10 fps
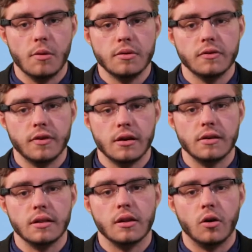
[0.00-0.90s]
opened fire
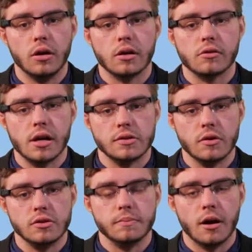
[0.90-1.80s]
at the La Jolla
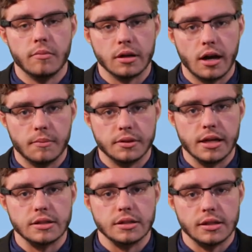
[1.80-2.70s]
Crossroads apartment
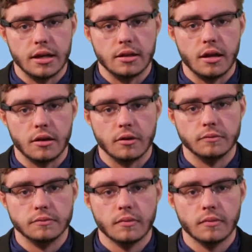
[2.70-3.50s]
complex in San Diego.